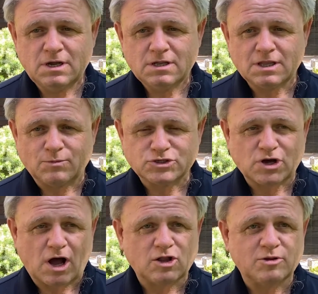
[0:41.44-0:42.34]
Then we'll
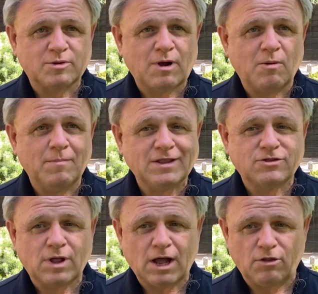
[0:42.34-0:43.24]
talk a little about
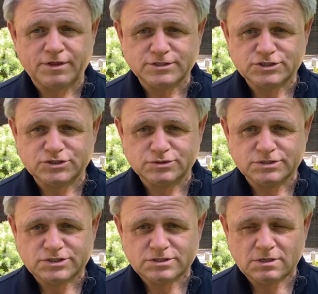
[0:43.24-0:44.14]
mental health in
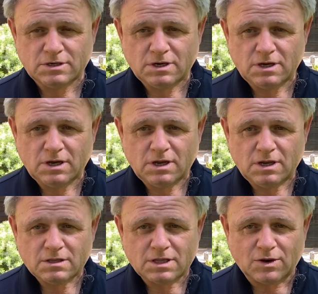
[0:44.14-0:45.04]
students.
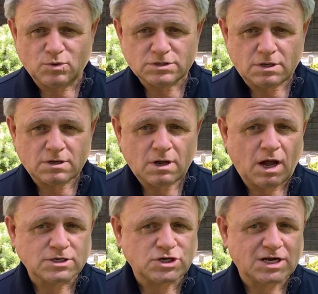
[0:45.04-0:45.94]
Then we'll
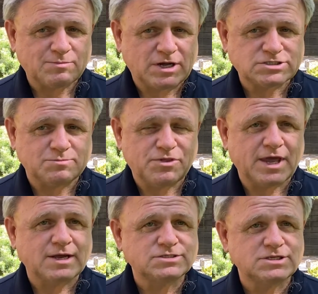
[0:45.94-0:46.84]
talk about some
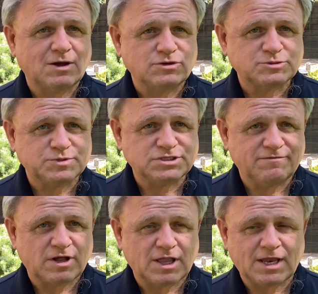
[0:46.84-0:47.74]
things that will
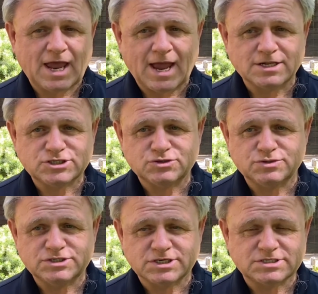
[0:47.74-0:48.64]
specifically enhance
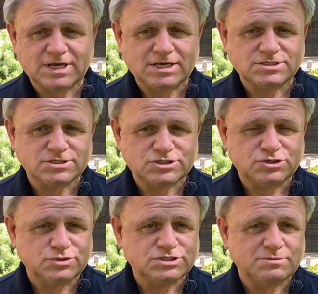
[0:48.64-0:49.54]
student success that
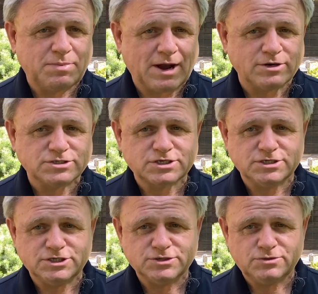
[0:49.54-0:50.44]
students and parents
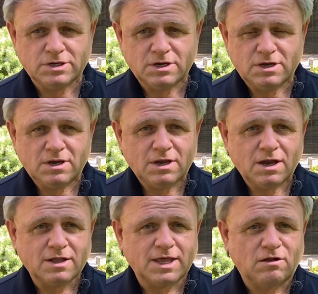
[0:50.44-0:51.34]
can do.
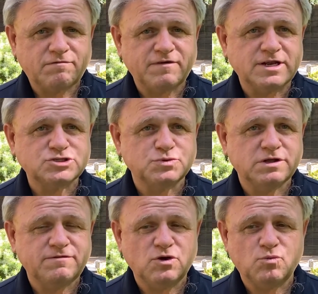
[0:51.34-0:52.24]
And then I'll finish with
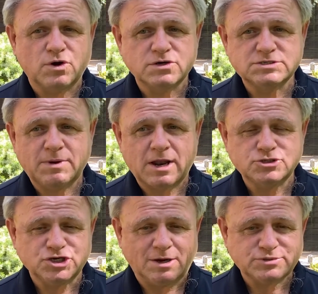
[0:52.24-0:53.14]
a few words about our
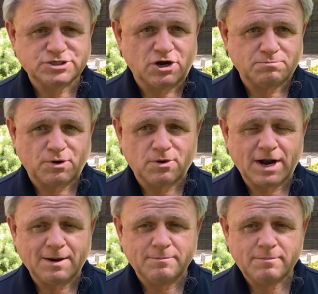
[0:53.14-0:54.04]
Jump Start program.